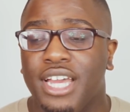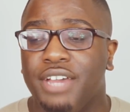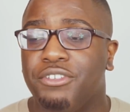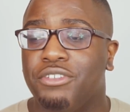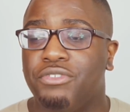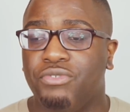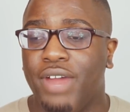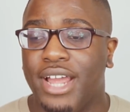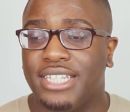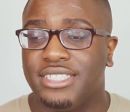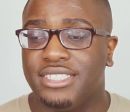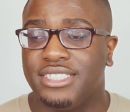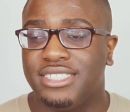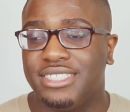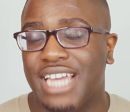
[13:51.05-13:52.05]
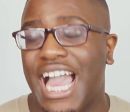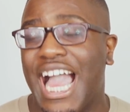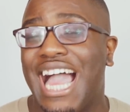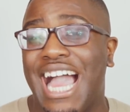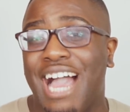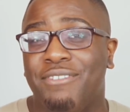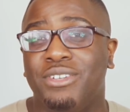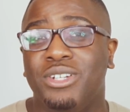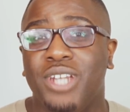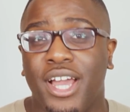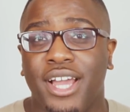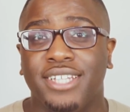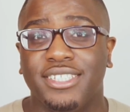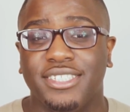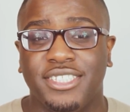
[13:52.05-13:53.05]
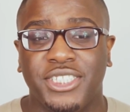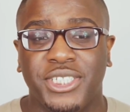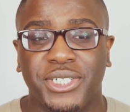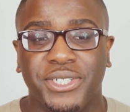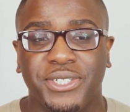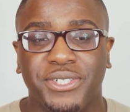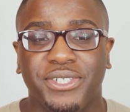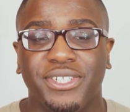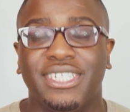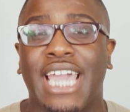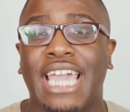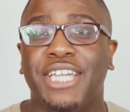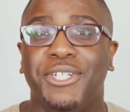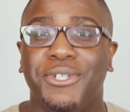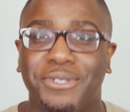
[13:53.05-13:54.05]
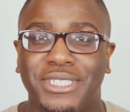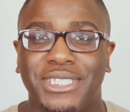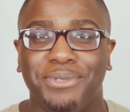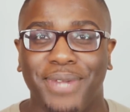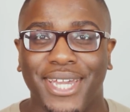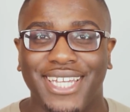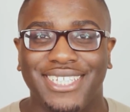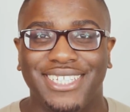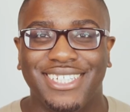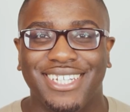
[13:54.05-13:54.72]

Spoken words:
With friends, I've learnt to get used to it.